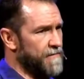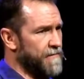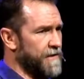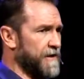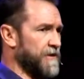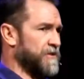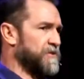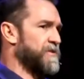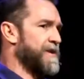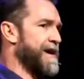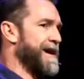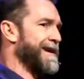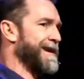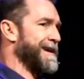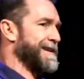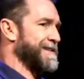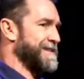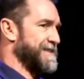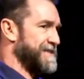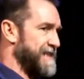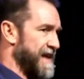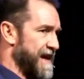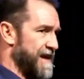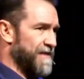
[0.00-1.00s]
I'm going to try not
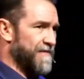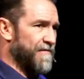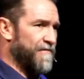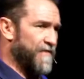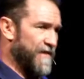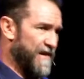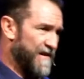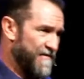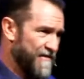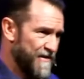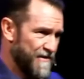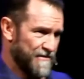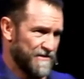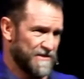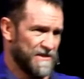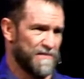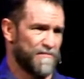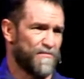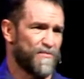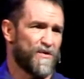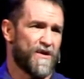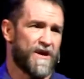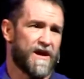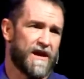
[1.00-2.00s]
to stand in front of others
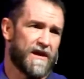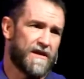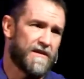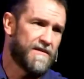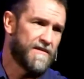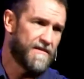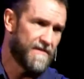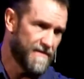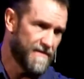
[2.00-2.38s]
and pray.